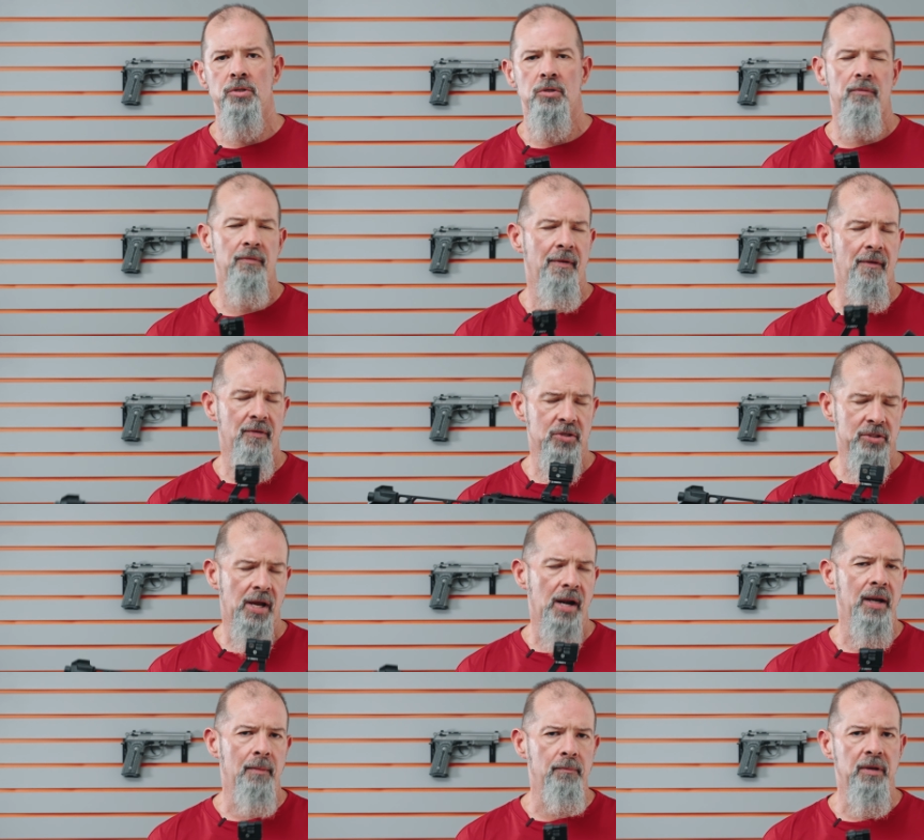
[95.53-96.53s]
So if you ever
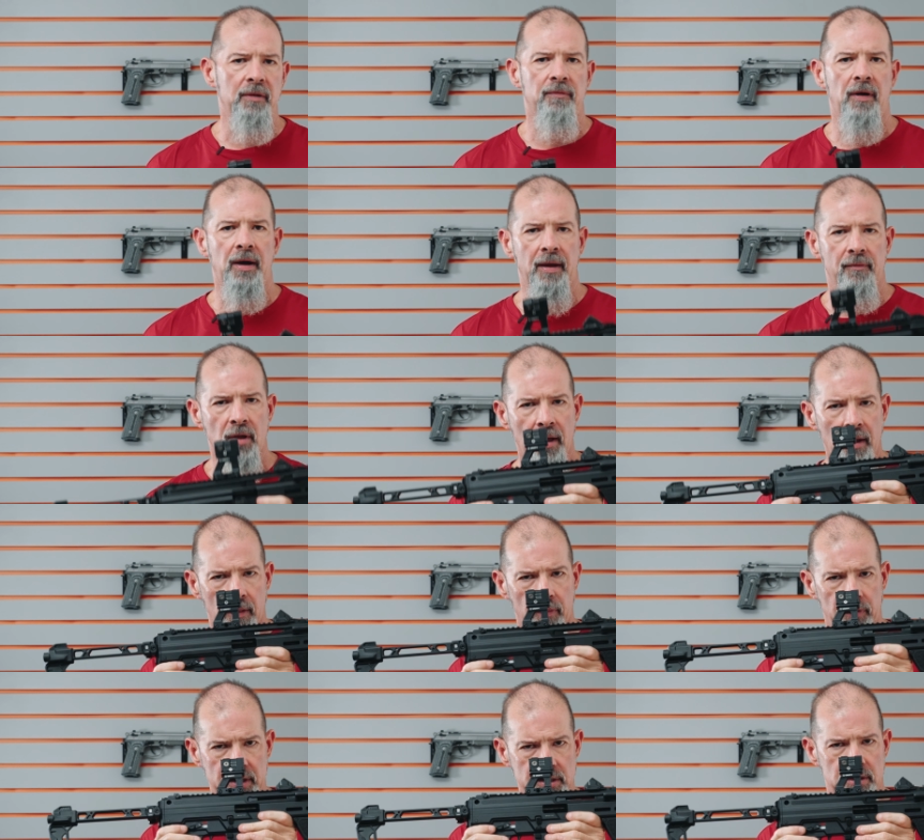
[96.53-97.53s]
shot an MP5,
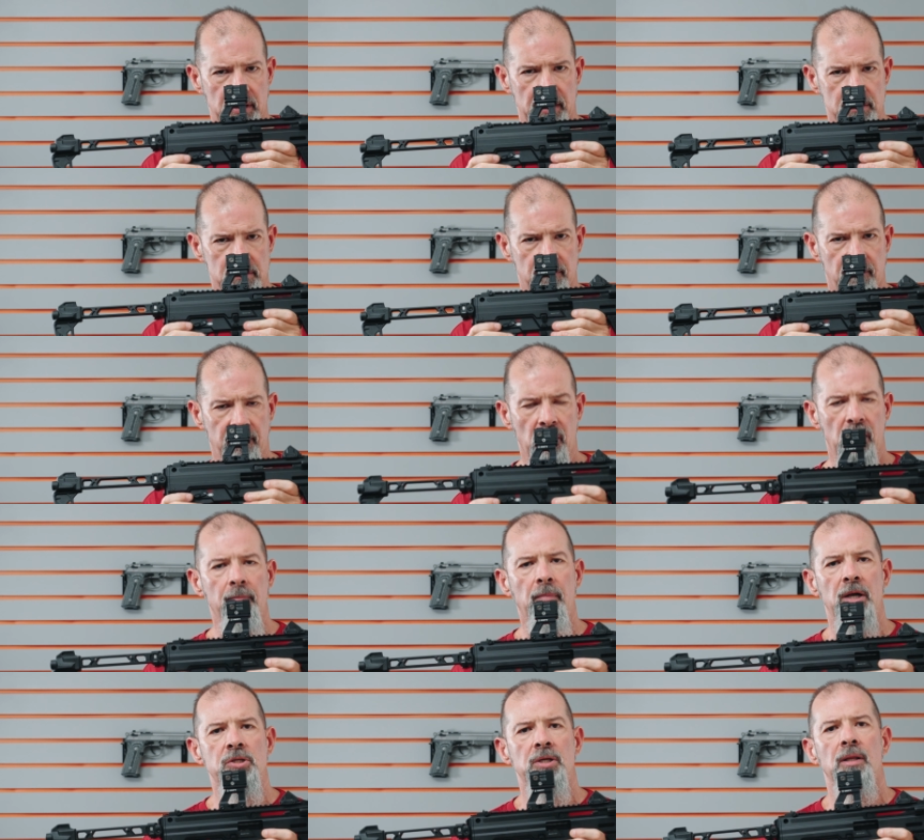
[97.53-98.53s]
this is very
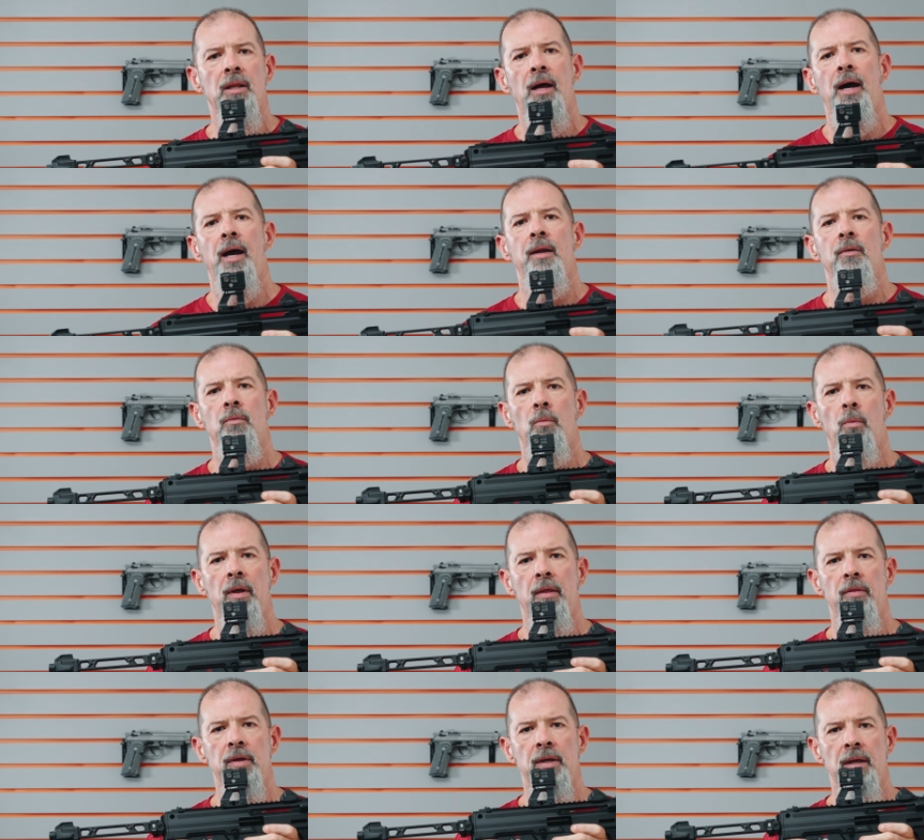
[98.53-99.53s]
much in line
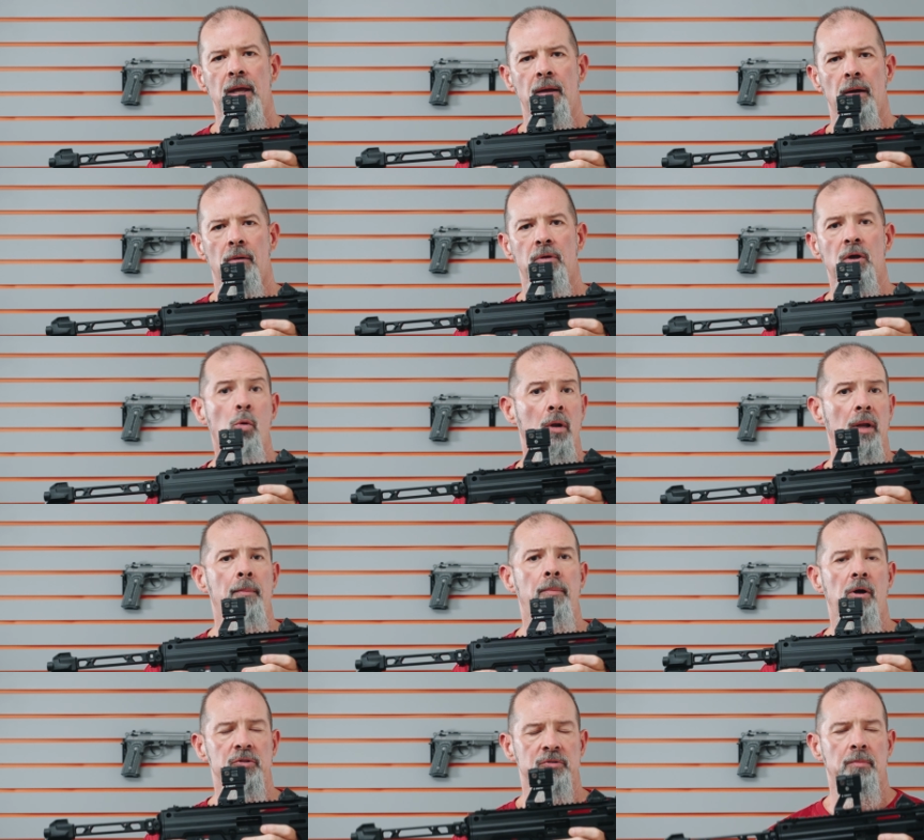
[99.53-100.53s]
with the recoil
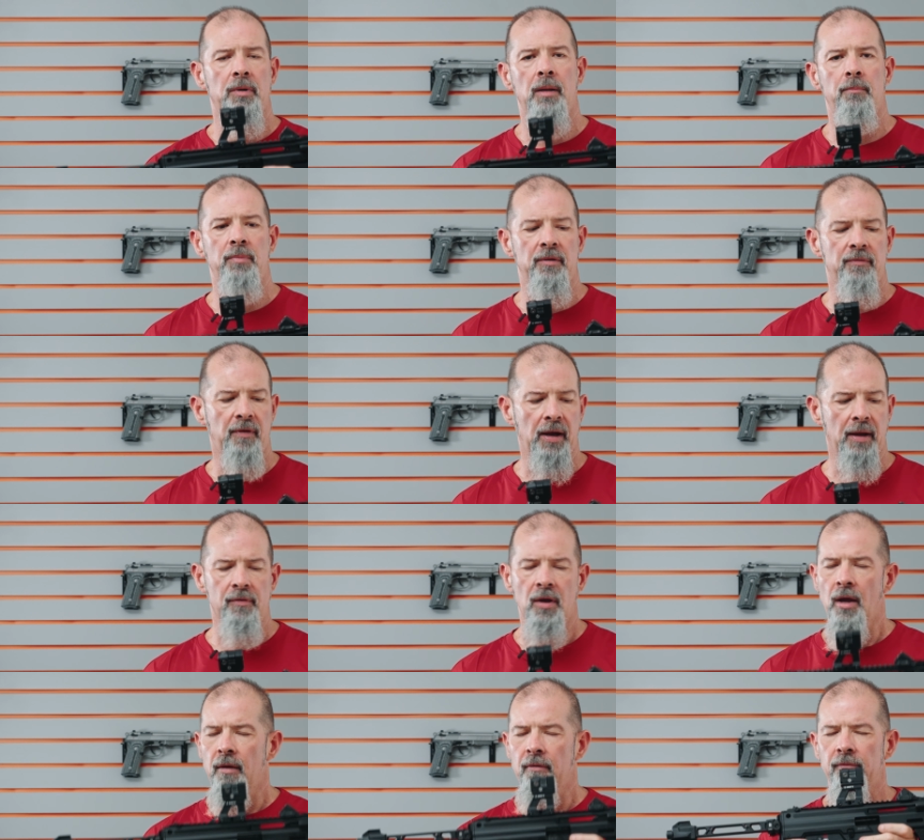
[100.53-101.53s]
impulse from an MP5.
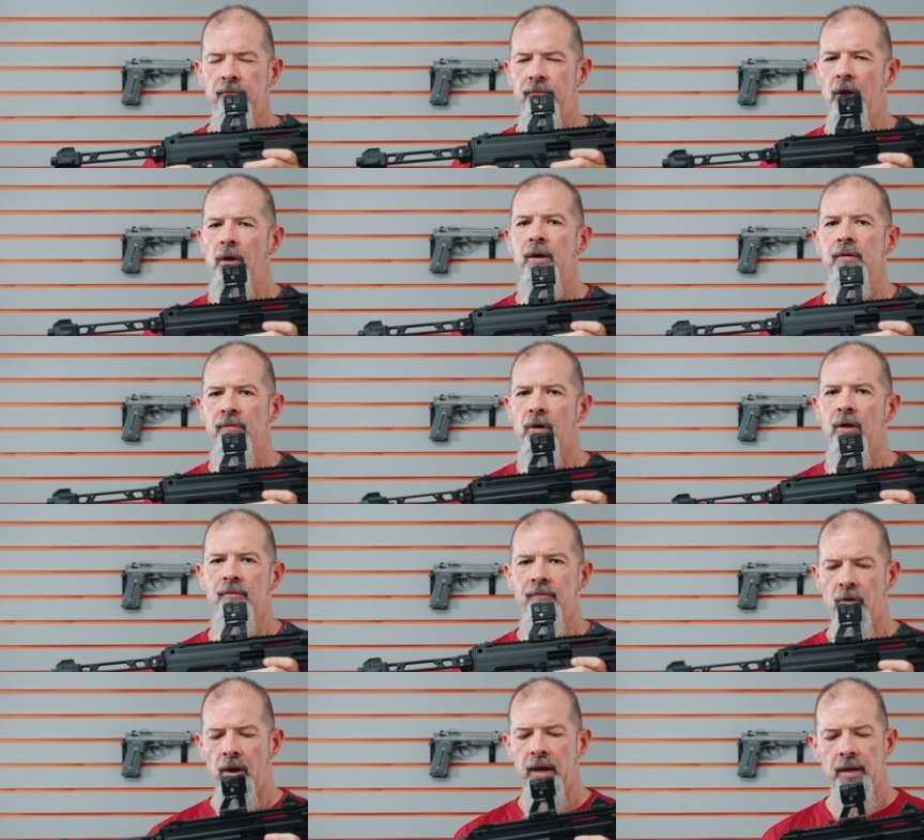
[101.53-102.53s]
Very, very,
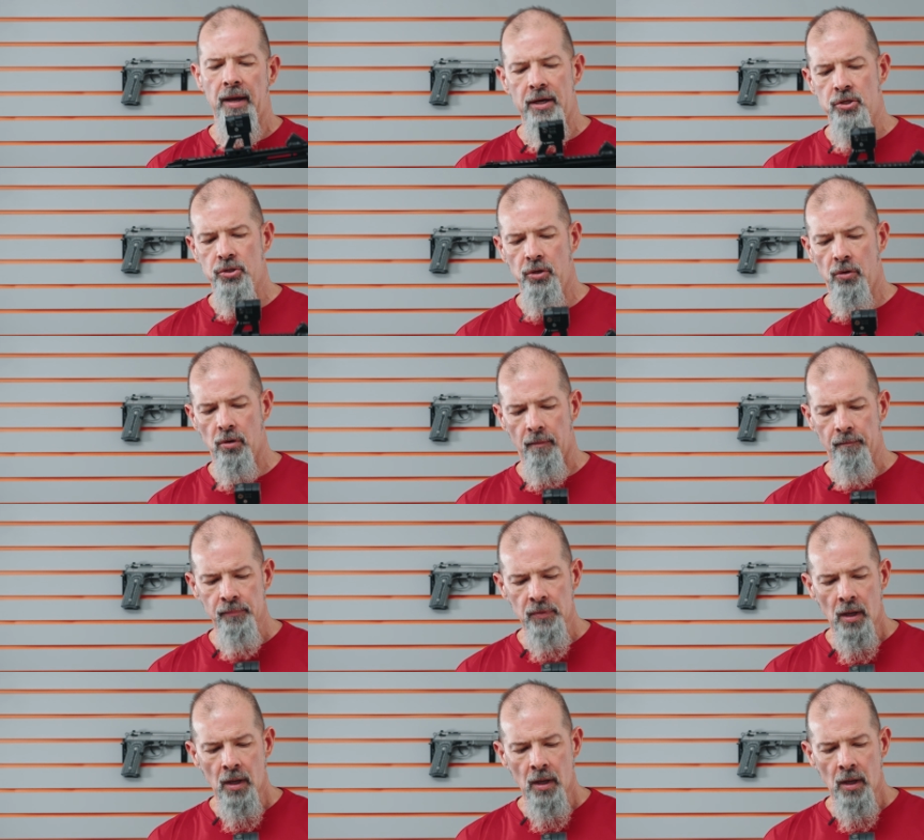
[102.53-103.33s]
very nice shooter.